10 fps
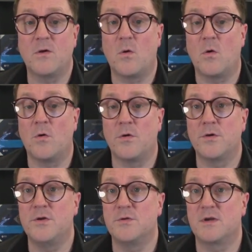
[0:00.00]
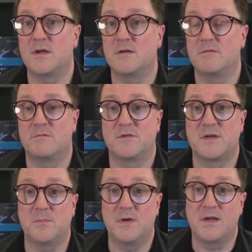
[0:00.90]
or you can
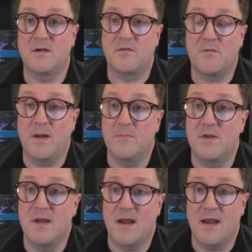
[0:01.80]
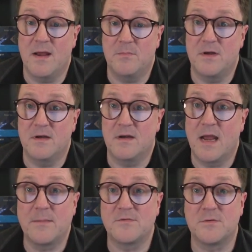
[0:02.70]
simply grab the app in
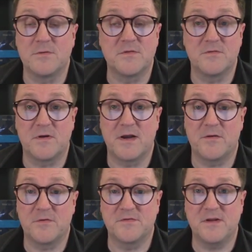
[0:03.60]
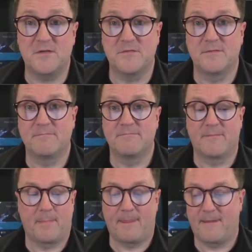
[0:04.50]
AppSource and try it out yourself.
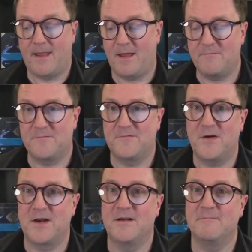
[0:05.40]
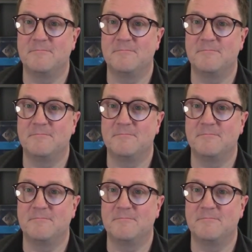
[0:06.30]
Have fun.